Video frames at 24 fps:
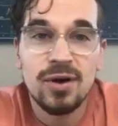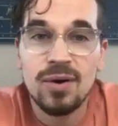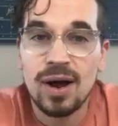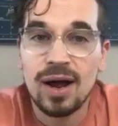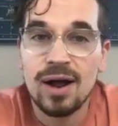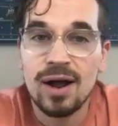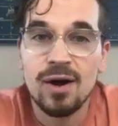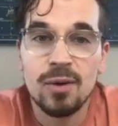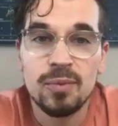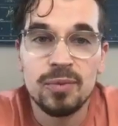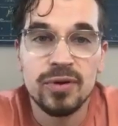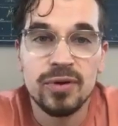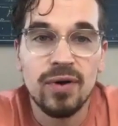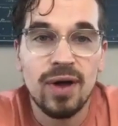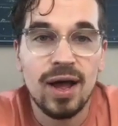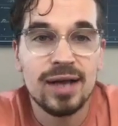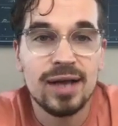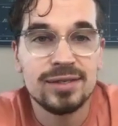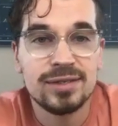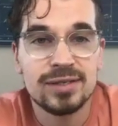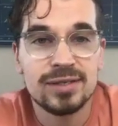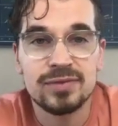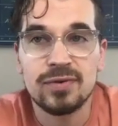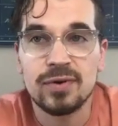I hope you'll
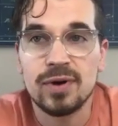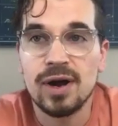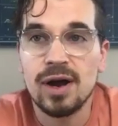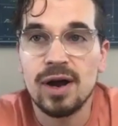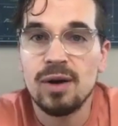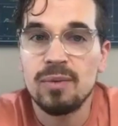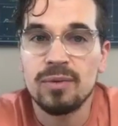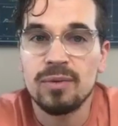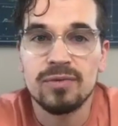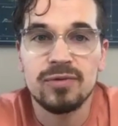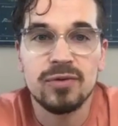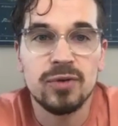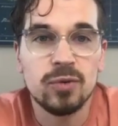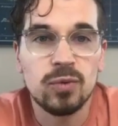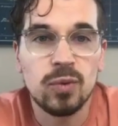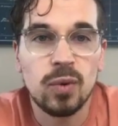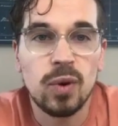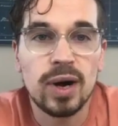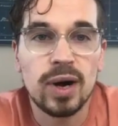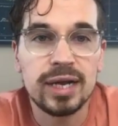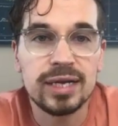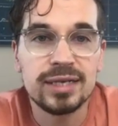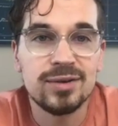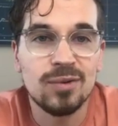ask us for help if you're
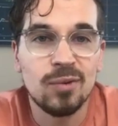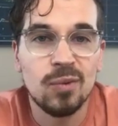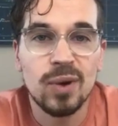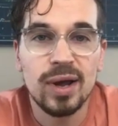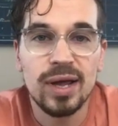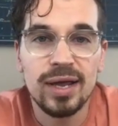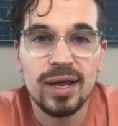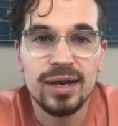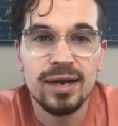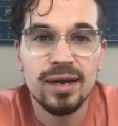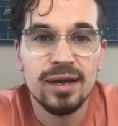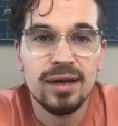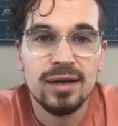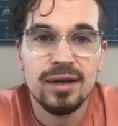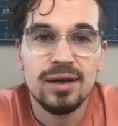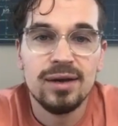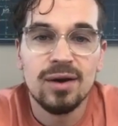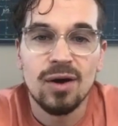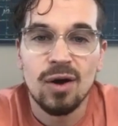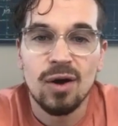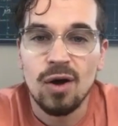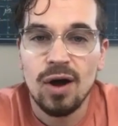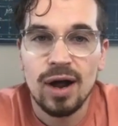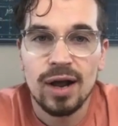wanting to win
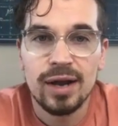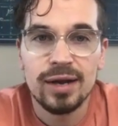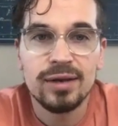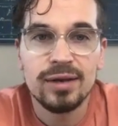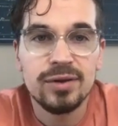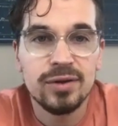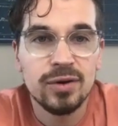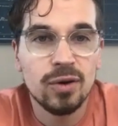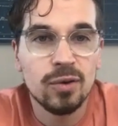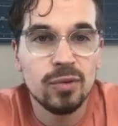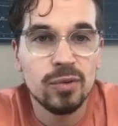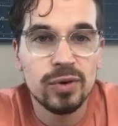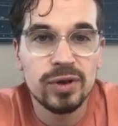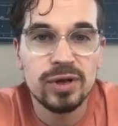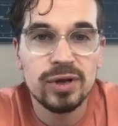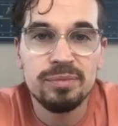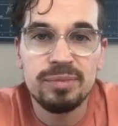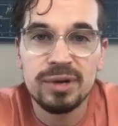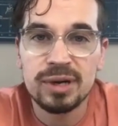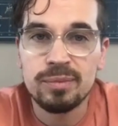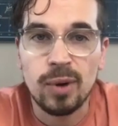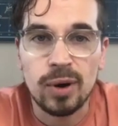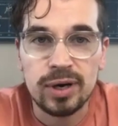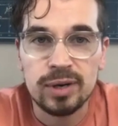on a really
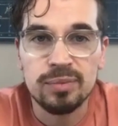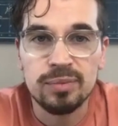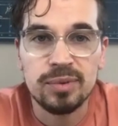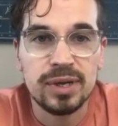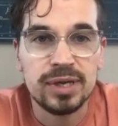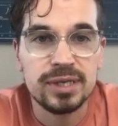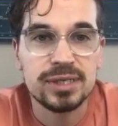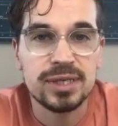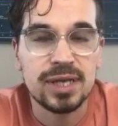big marketplace